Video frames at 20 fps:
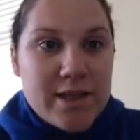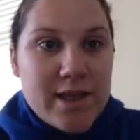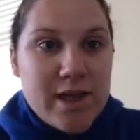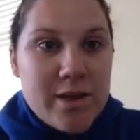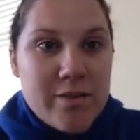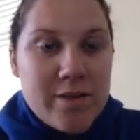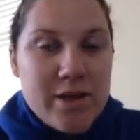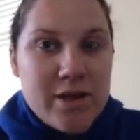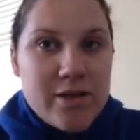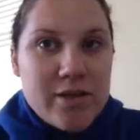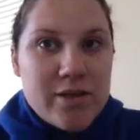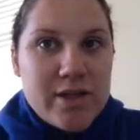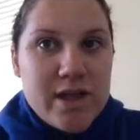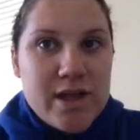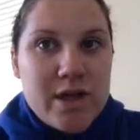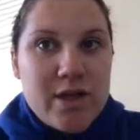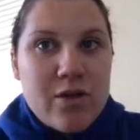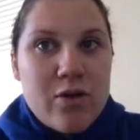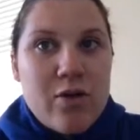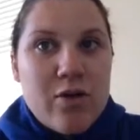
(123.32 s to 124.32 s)
that I'd be
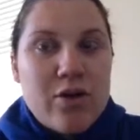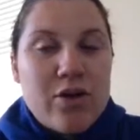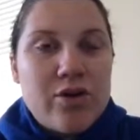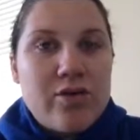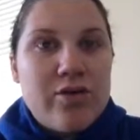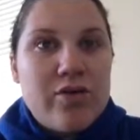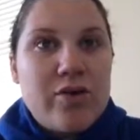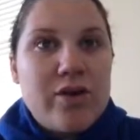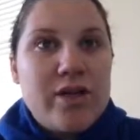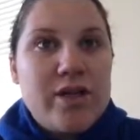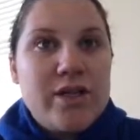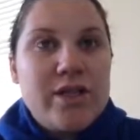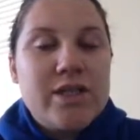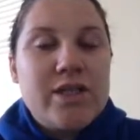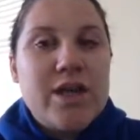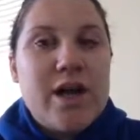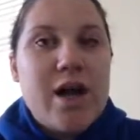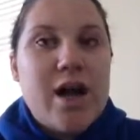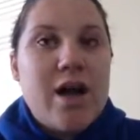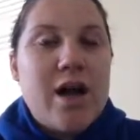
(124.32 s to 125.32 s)
using in order for
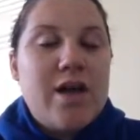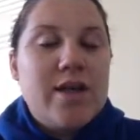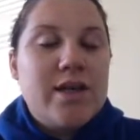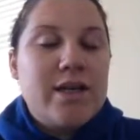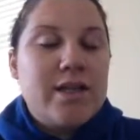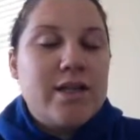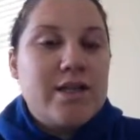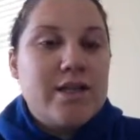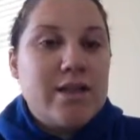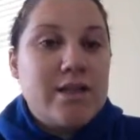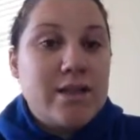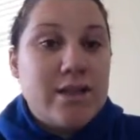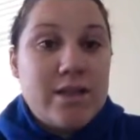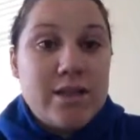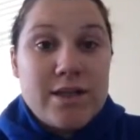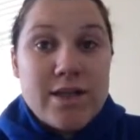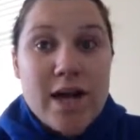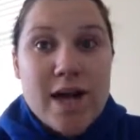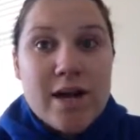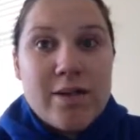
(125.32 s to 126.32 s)
this
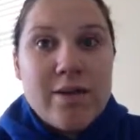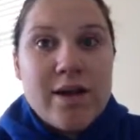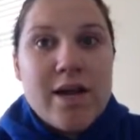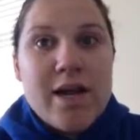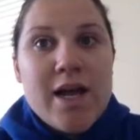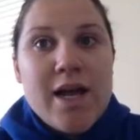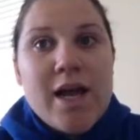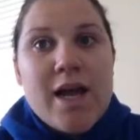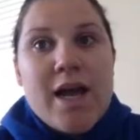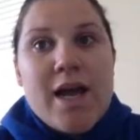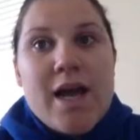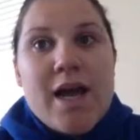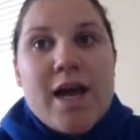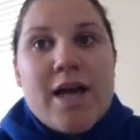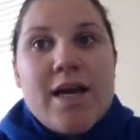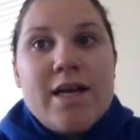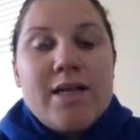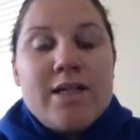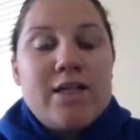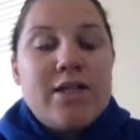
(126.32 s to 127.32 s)
assignment
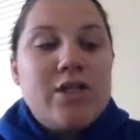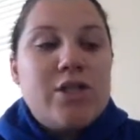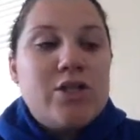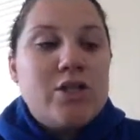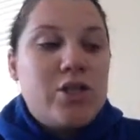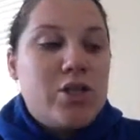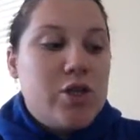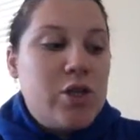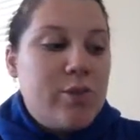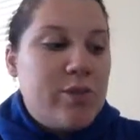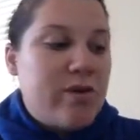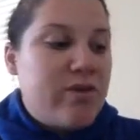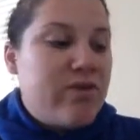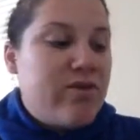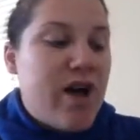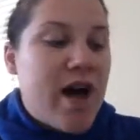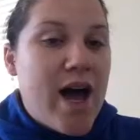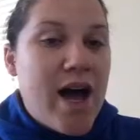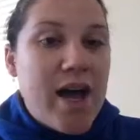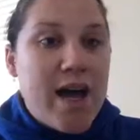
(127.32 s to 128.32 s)
is to
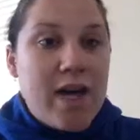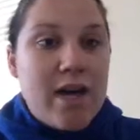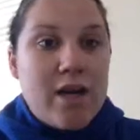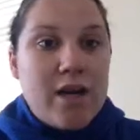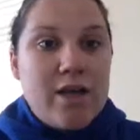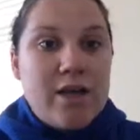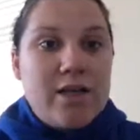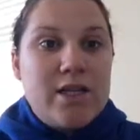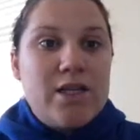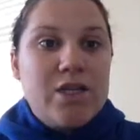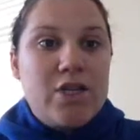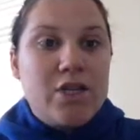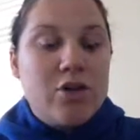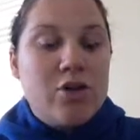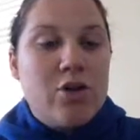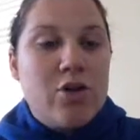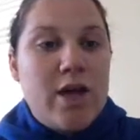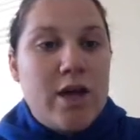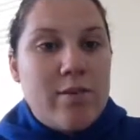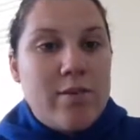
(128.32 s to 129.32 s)
provide
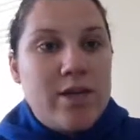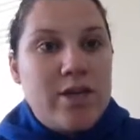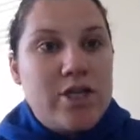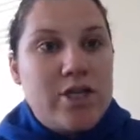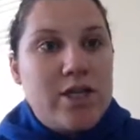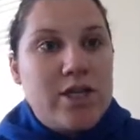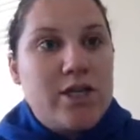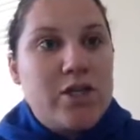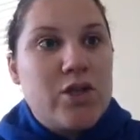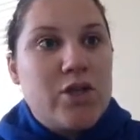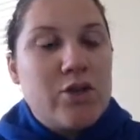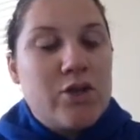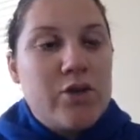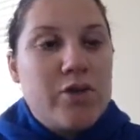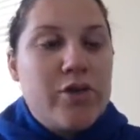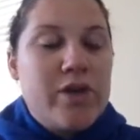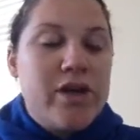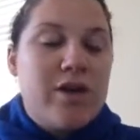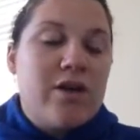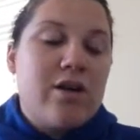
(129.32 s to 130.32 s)
additional images
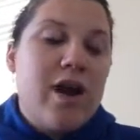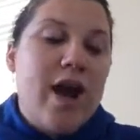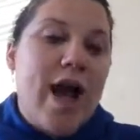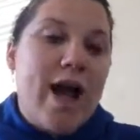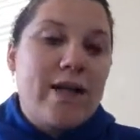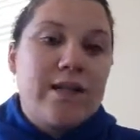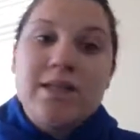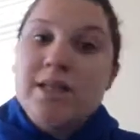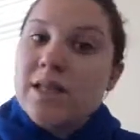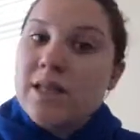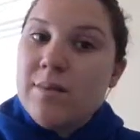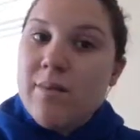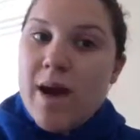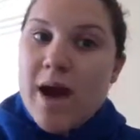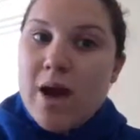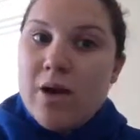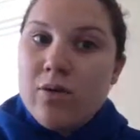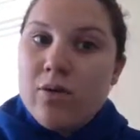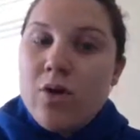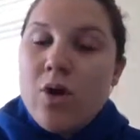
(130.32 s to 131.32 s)
through either acting them
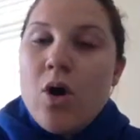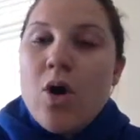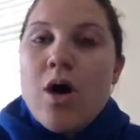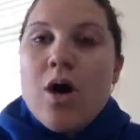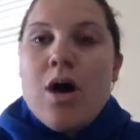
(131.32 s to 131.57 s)
out,